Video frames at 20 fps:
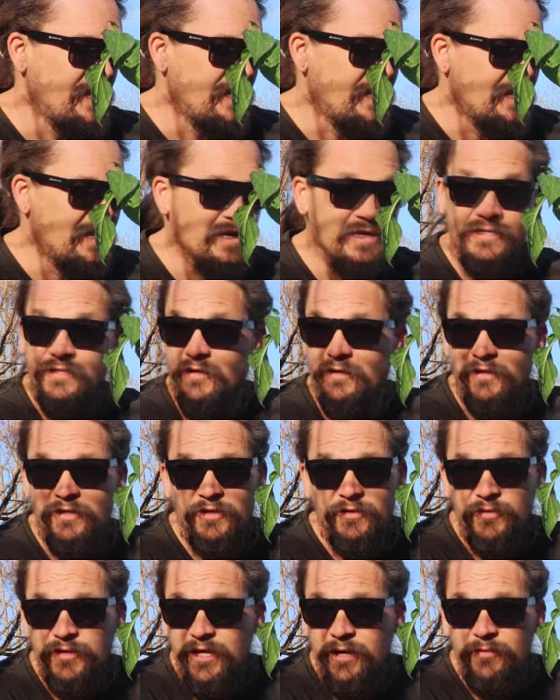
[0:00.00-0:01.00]
He started
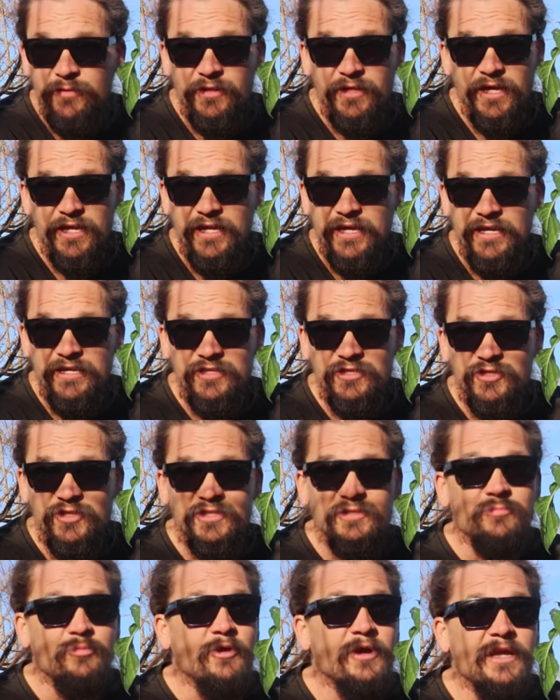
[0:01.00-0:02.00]
doing that with a lot of his,
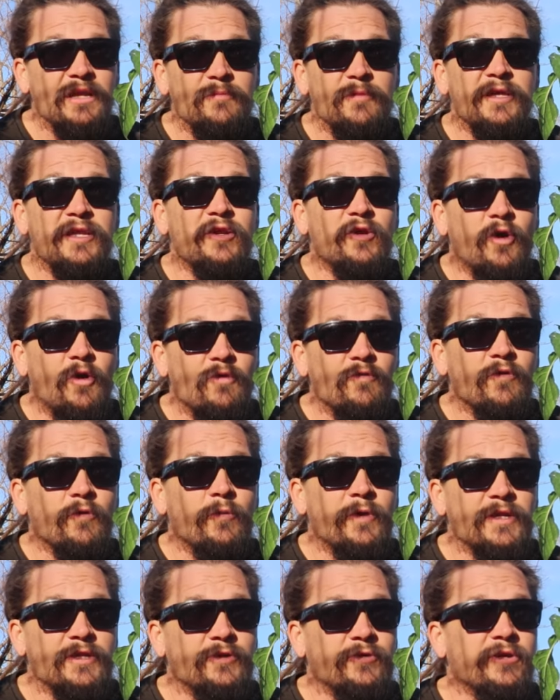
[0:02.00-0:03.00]
just bringing them in and
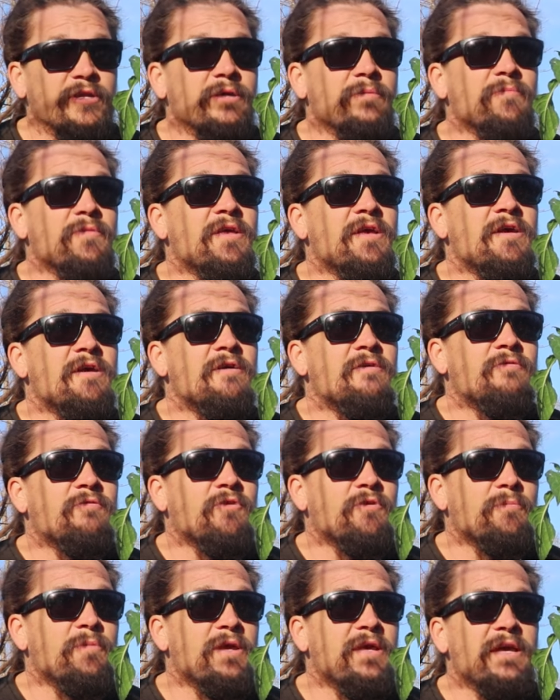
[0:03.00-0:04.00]
overwintering them.
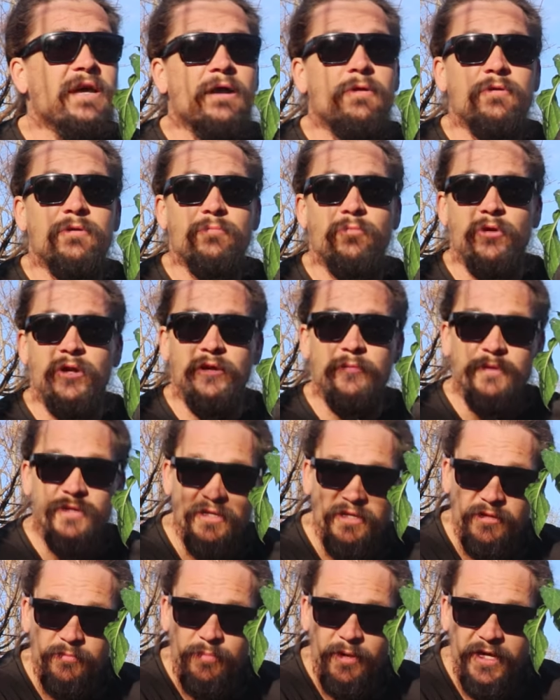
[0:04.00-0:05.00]
For me, I would bring them
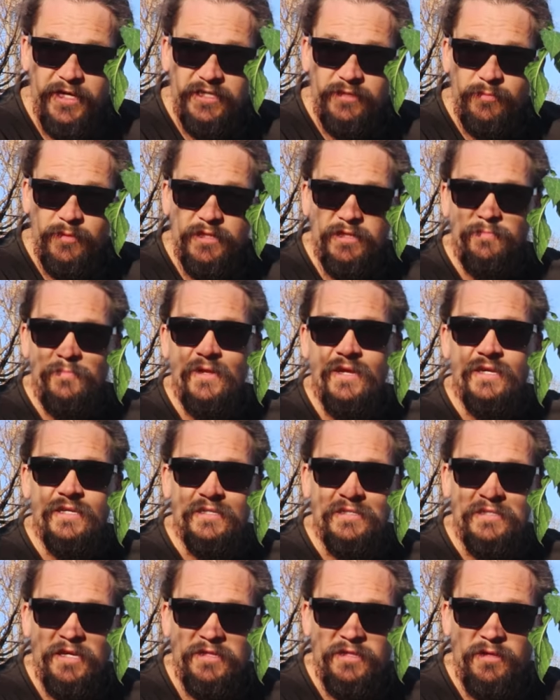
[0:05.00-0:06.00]
into the basement,
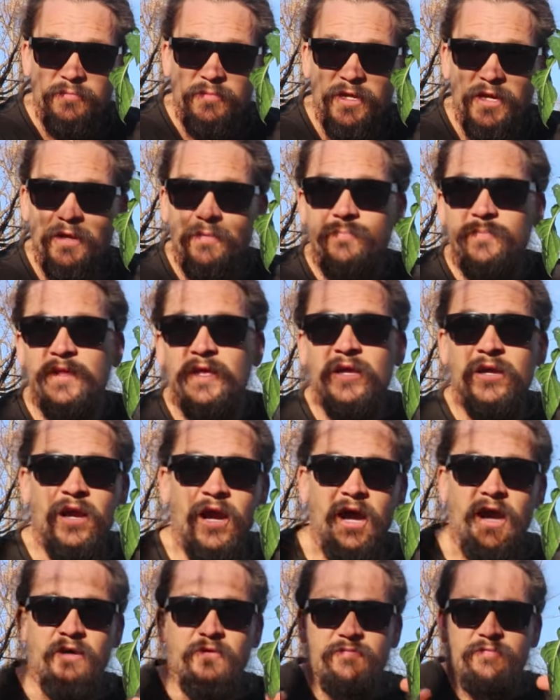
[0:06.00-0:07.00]
set them there.
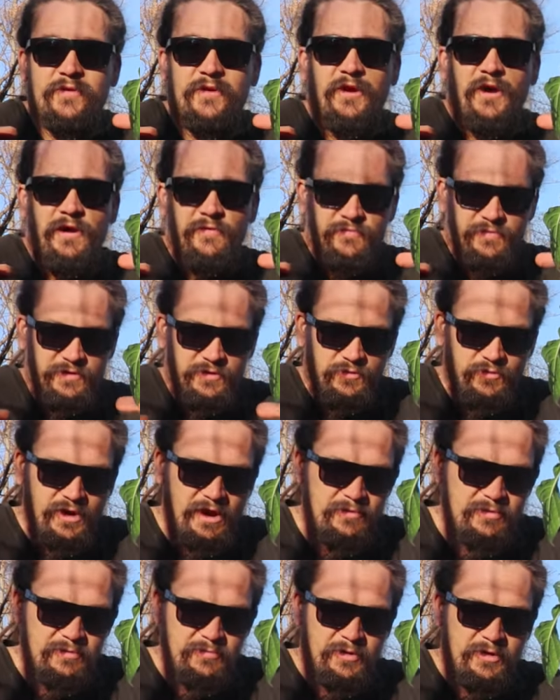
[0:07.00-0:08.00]
I'll often
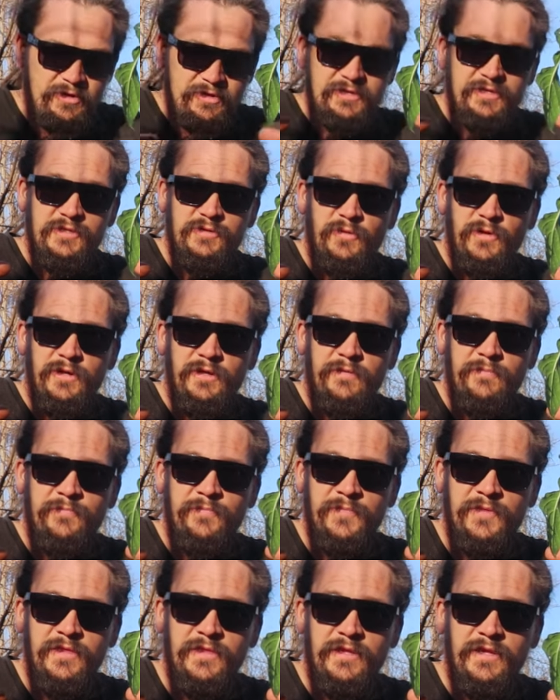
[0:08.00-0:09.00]
grab them out of the soil
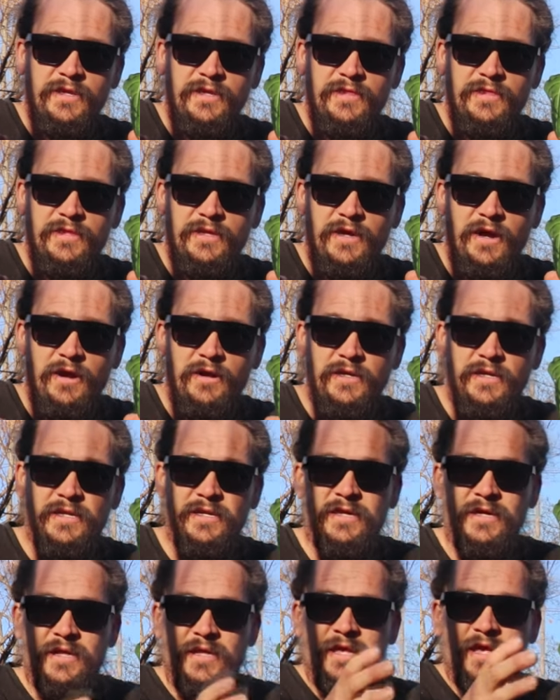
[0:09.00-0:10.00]
in the garden
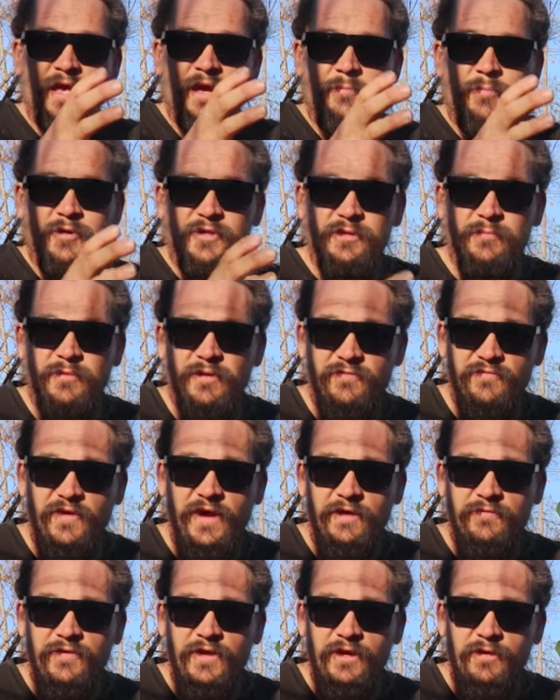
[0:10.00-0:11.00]
and put them in a
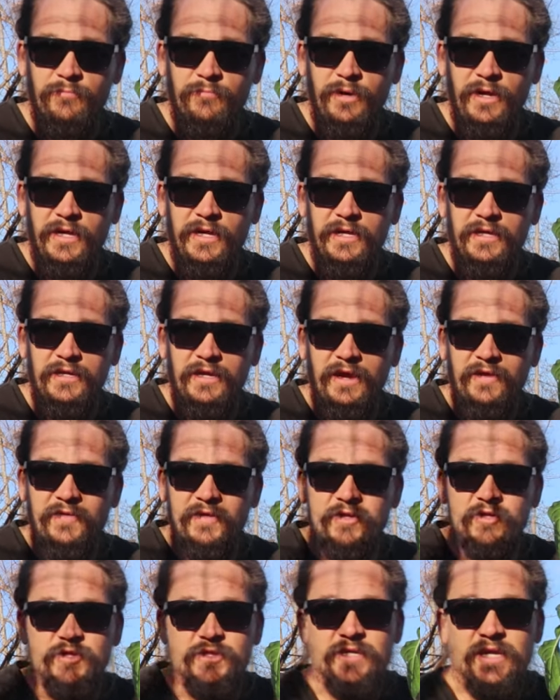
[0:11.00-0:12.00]
5-gallon bucket and
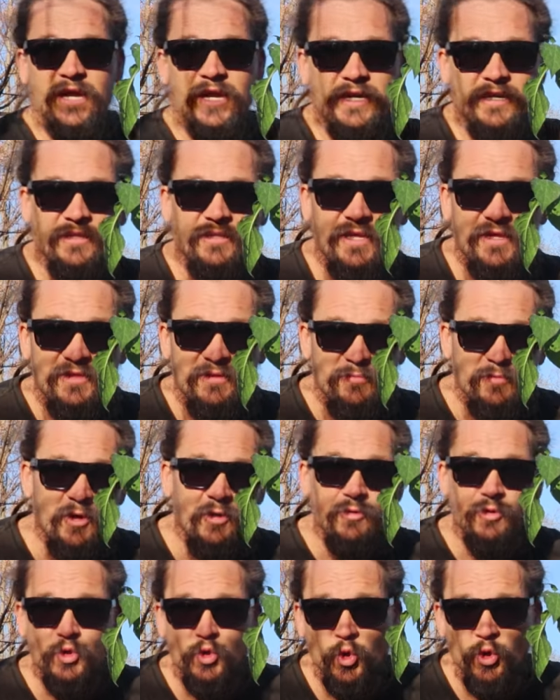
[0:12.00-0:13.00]
then just kind of let them
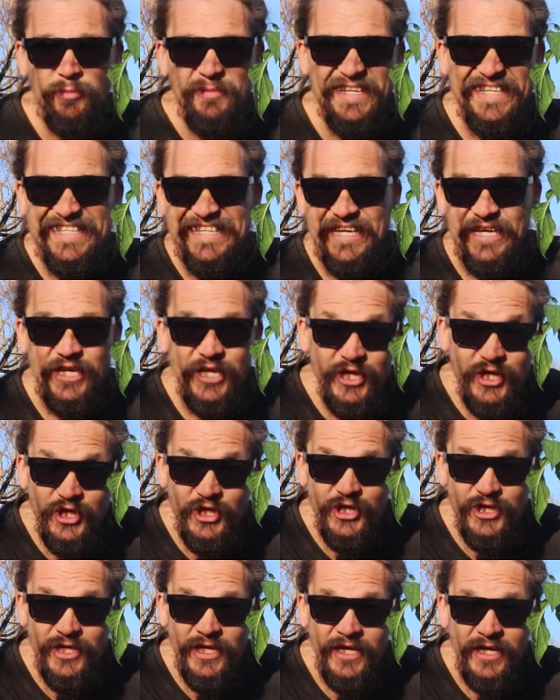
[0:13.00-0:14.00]
go
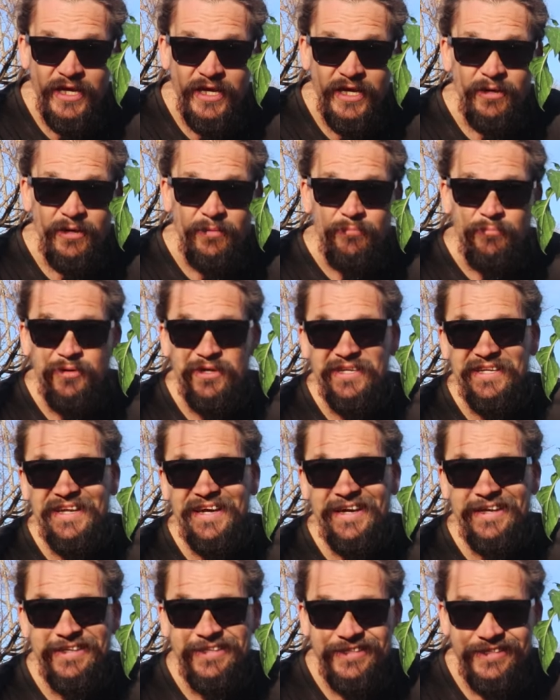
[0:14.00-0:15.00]
dormant-ish, but
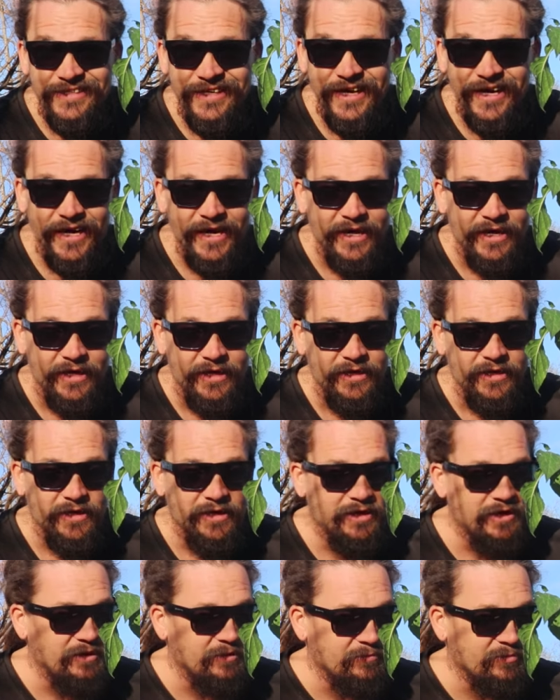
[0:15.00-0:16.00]
not die.
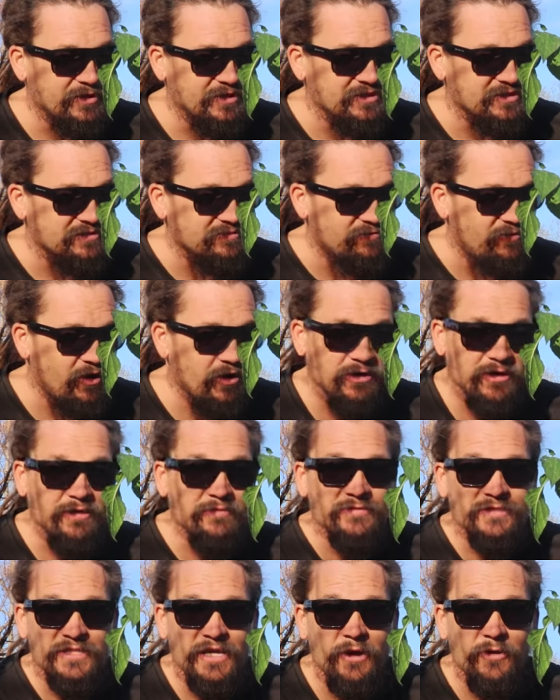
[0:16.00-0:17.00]
Because far
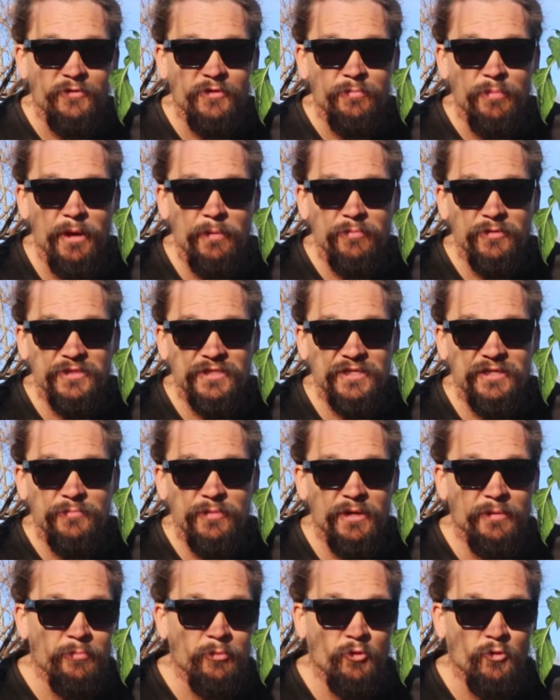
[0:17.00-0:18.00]
enough south, the pepper is going to
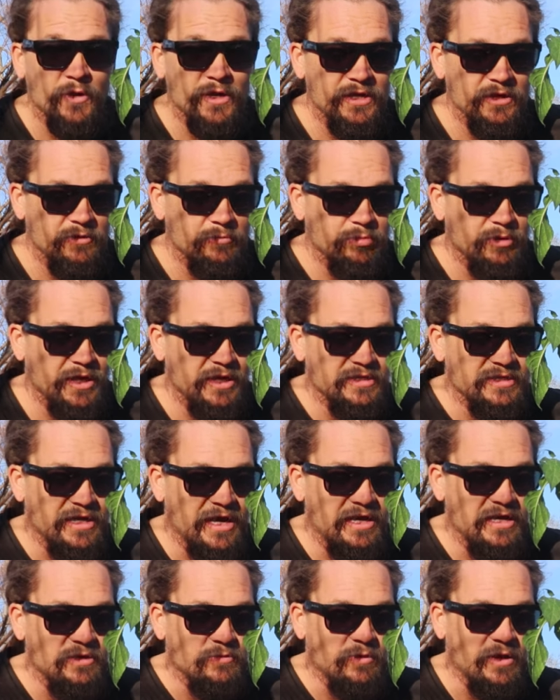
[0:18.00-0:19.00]
be a perennial plant
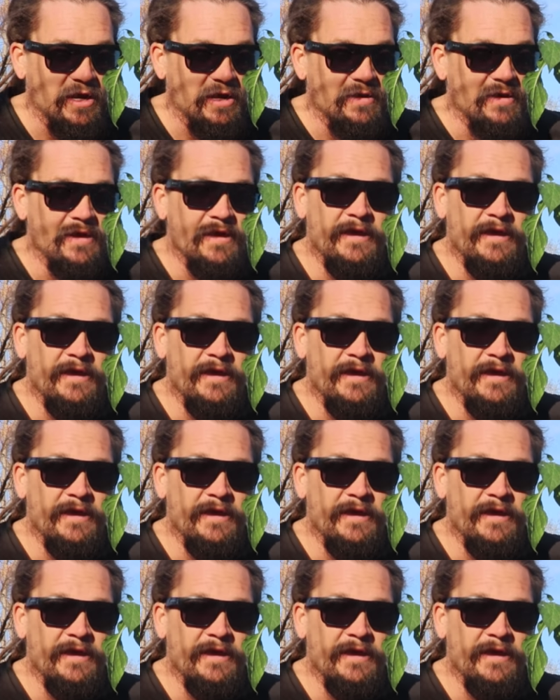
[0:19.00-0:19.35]
anyway.